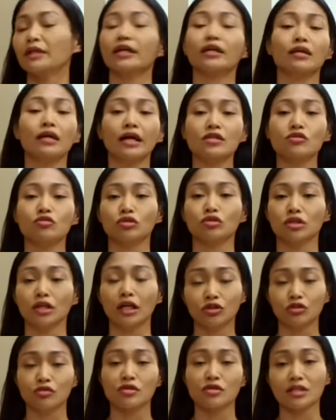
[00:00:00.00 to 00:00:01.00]
Like, I
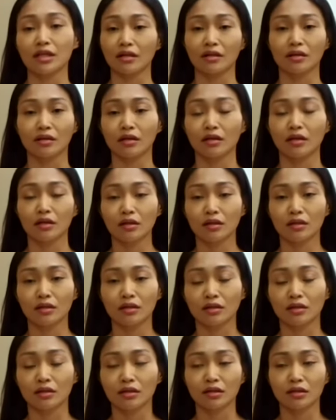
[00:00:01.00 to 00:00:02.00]
should start
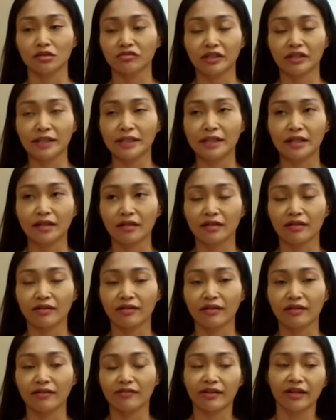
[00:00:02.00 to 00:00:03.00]
training
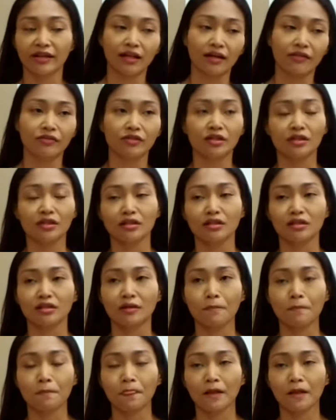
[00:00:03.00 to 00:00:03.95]
right after